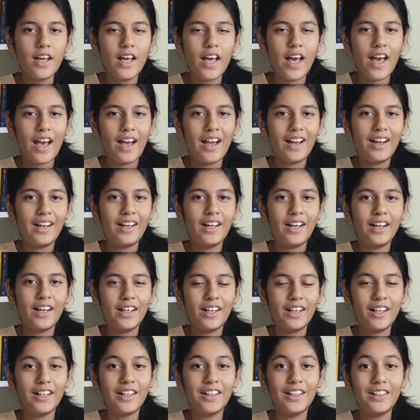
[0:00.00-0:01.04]
and
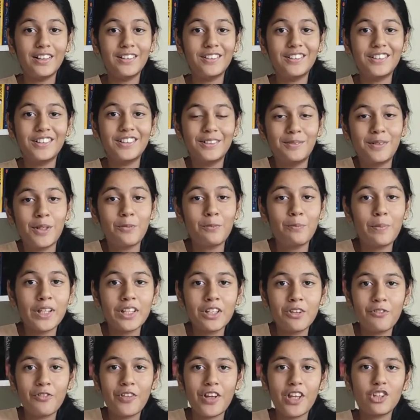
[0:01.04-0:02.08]
uh, the
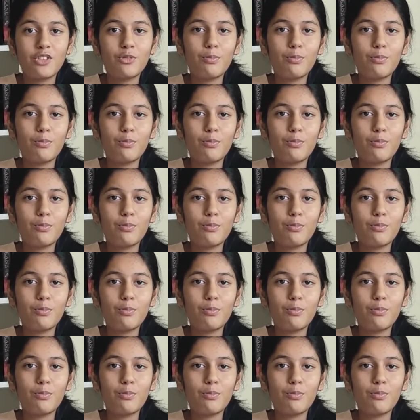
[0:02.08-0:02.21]
but the way,